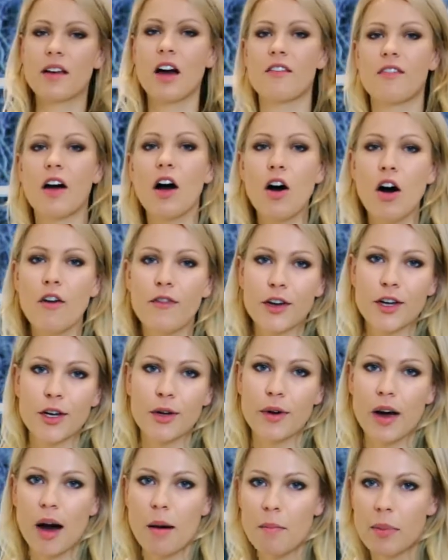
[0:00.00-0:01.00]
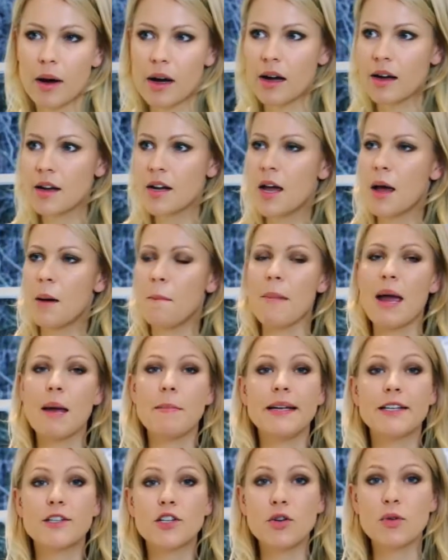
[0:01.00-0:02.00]
kind of half a cucumber,
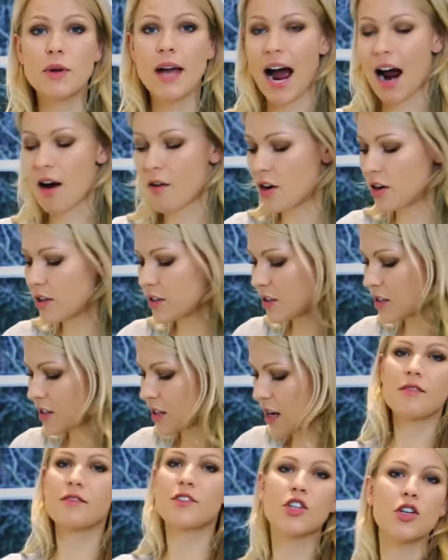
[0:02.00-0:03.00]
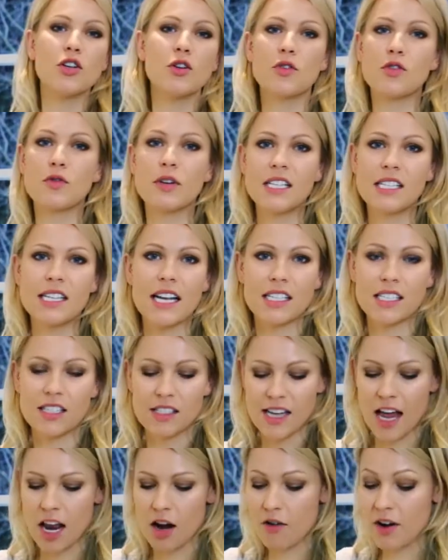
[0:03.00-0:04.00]
maybe 2 carrots, 2-3 sticks of
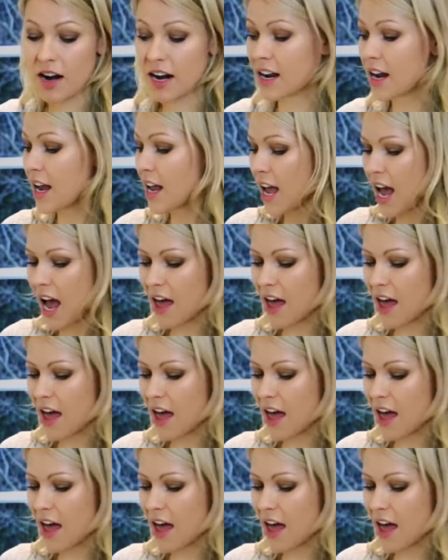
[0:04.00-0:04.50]
celery,